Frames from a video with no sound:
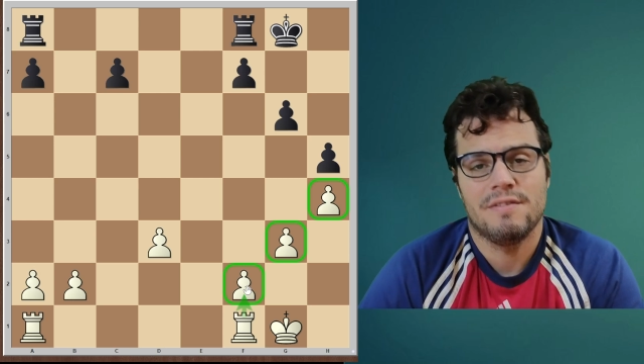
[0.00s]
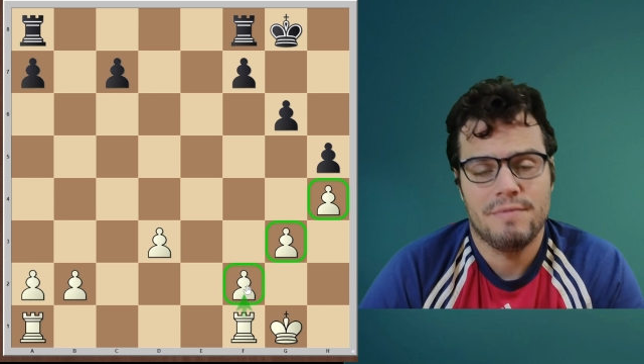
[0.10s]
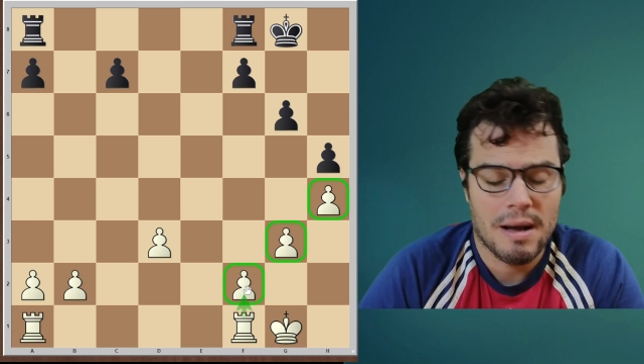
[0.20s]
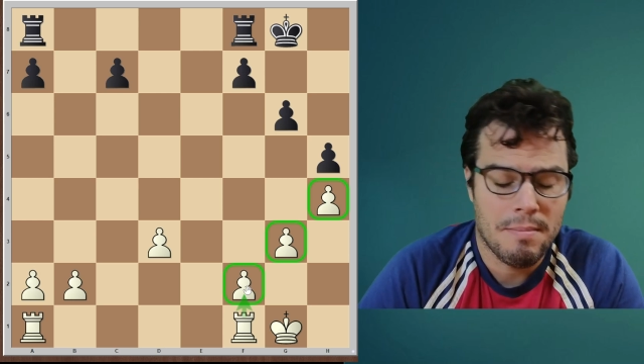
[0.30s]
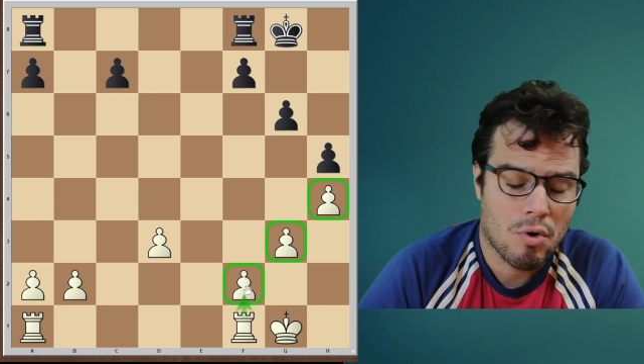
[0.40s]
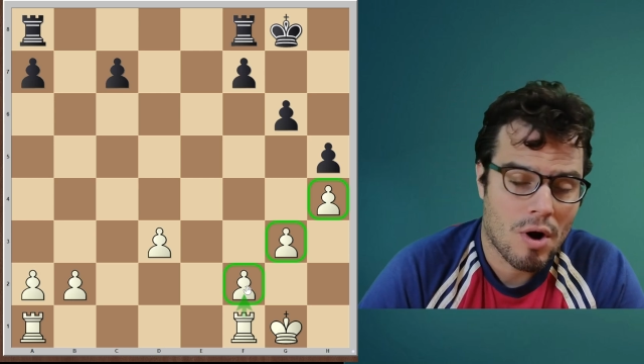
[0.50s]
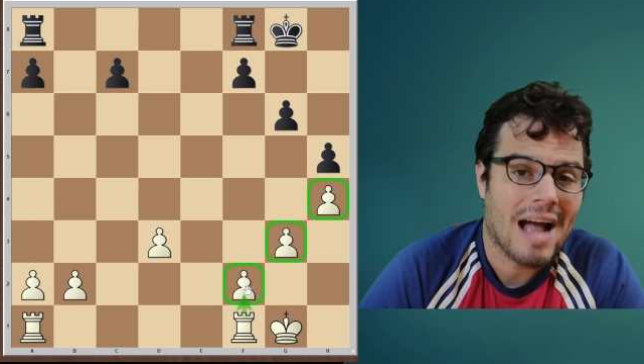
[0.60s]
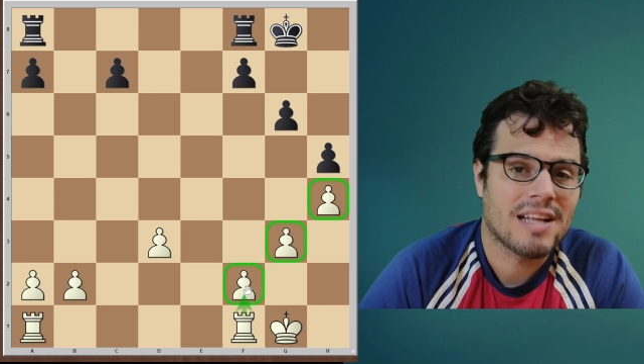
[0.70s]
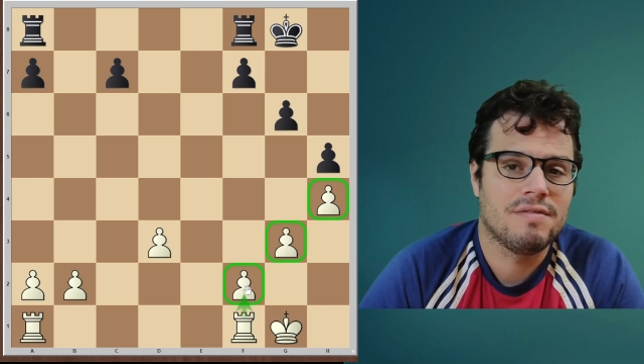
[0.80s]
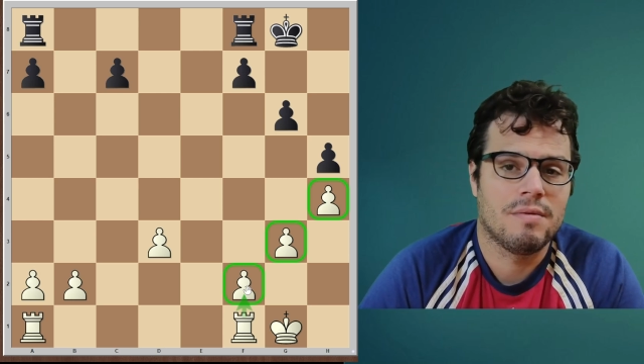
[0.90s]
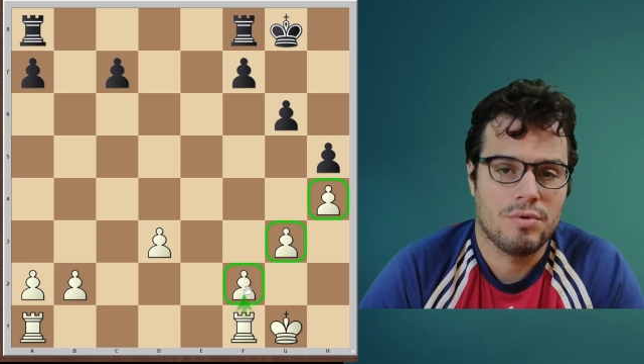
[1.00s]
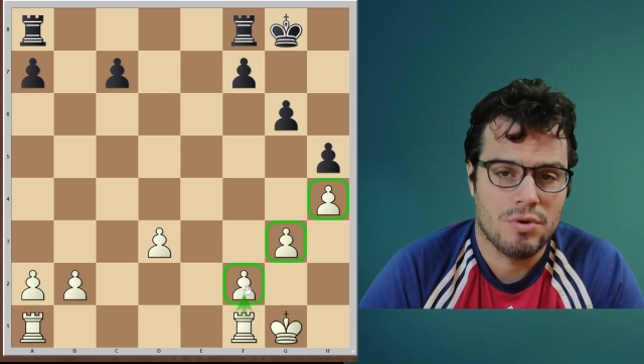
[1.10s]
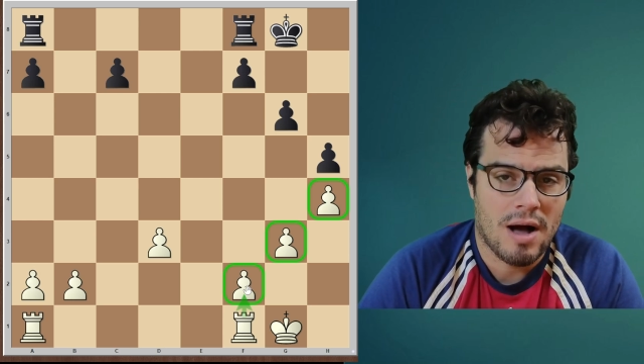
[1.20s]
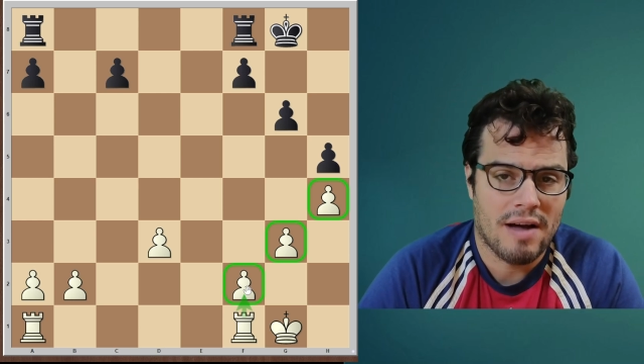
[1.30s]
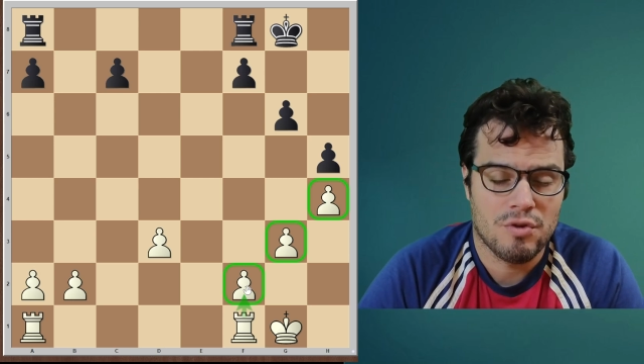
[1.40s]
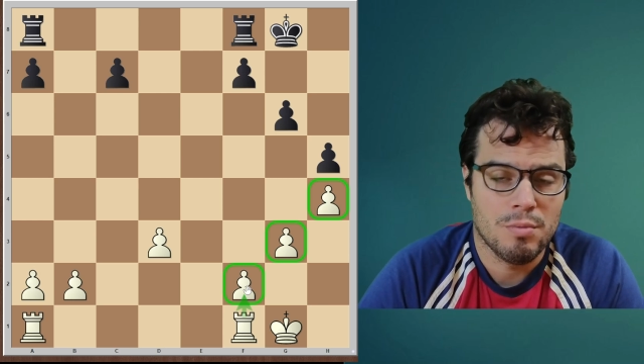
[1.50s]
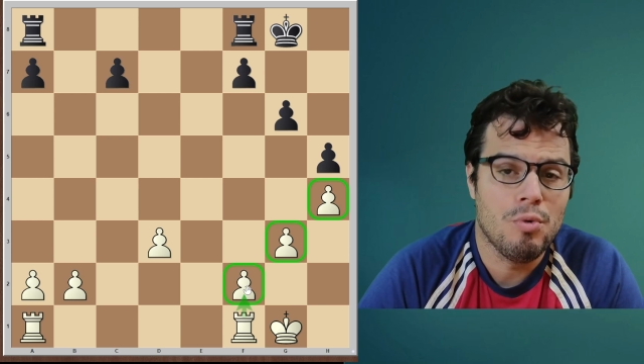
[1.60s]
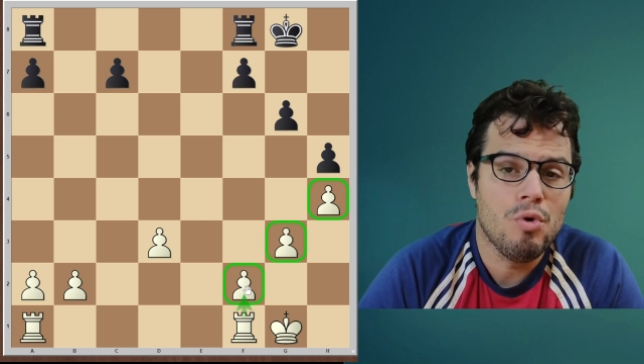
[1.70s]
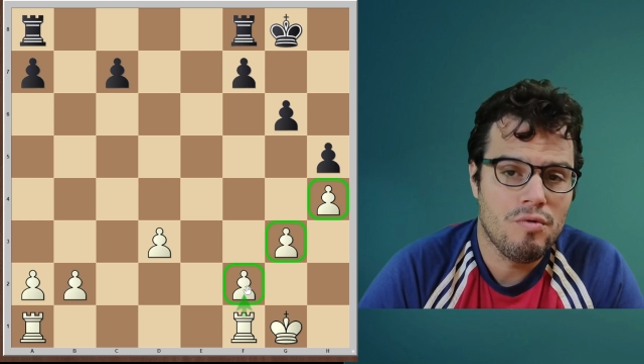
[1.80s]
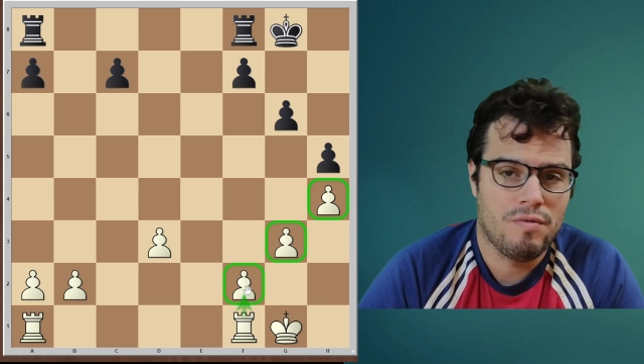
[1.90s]
become more active, and you have to
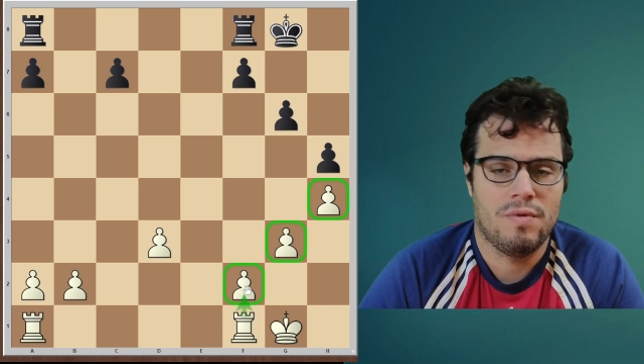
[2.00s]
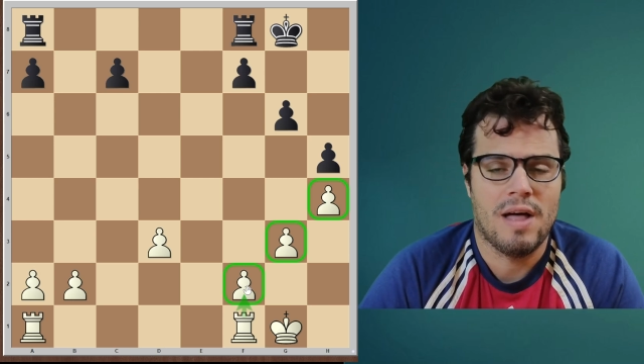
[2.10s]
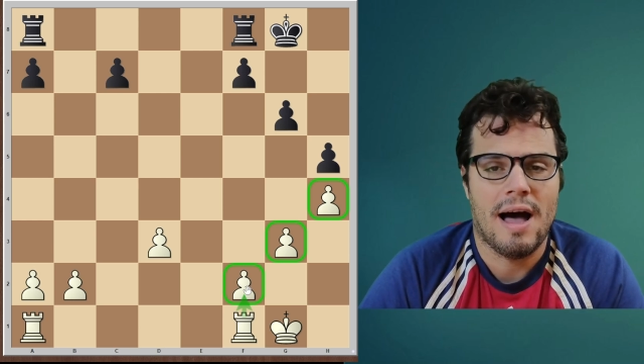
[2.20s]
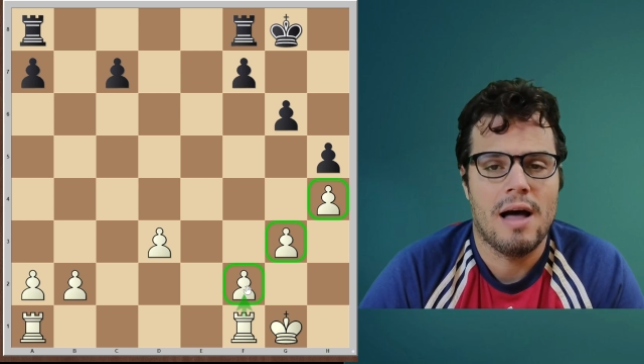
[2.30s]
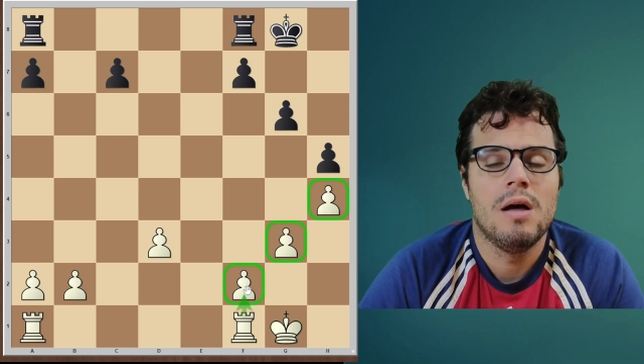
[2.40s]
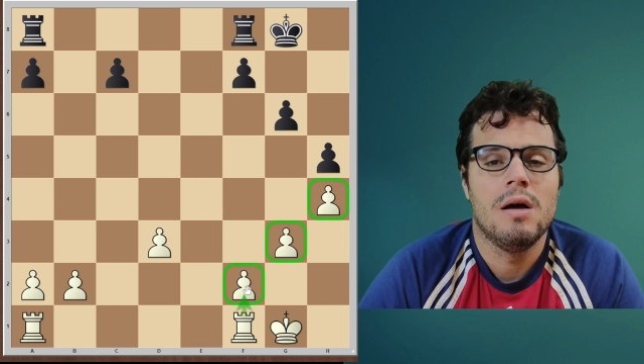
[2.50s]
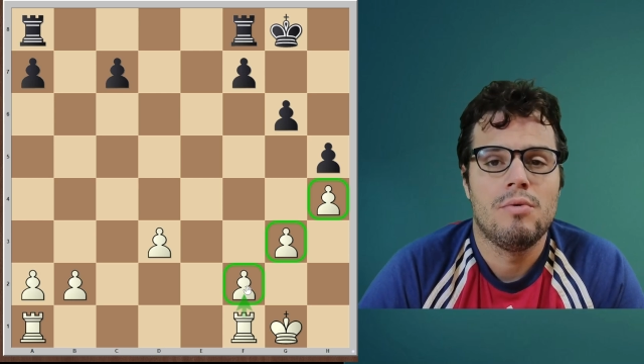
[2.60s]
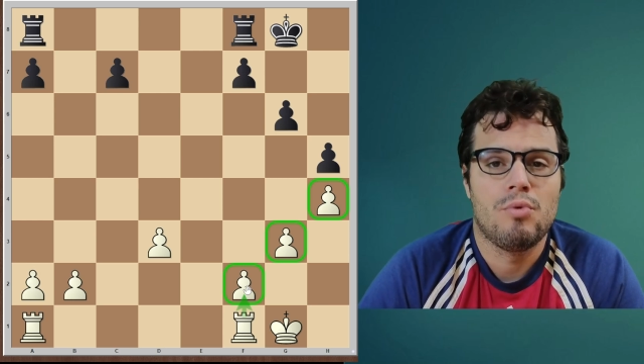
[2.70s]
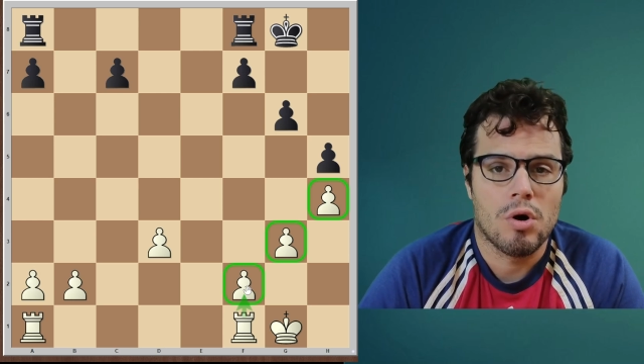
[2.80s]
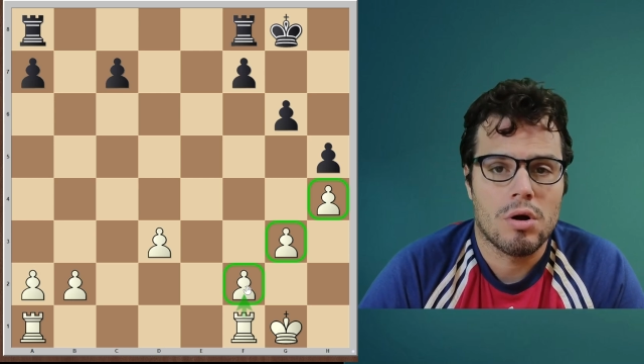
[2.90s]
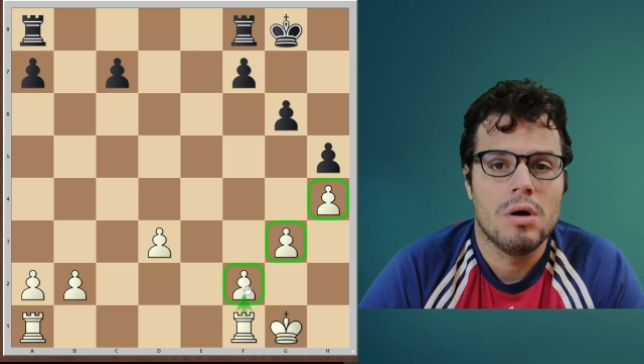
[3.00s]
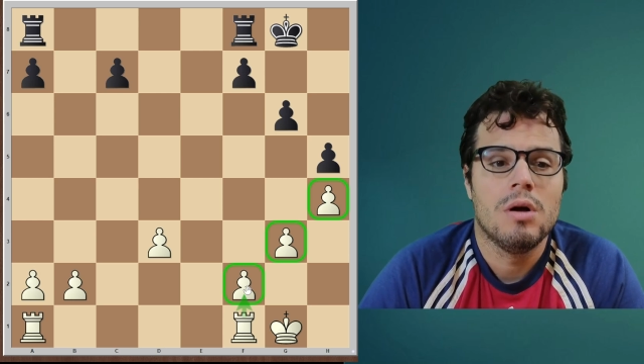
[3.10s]
move that rook